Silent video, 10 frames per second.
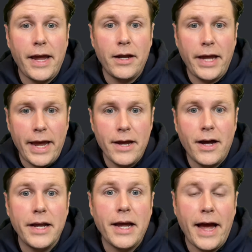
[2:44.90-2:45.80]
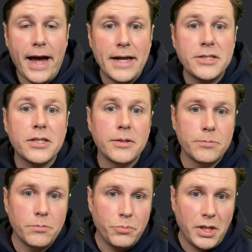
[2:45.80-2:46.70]
AI ask
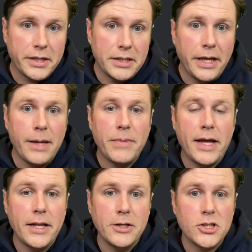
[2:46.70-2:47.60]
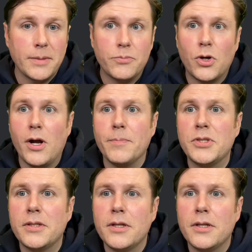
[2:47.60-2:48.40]
plugin name and then some prompt.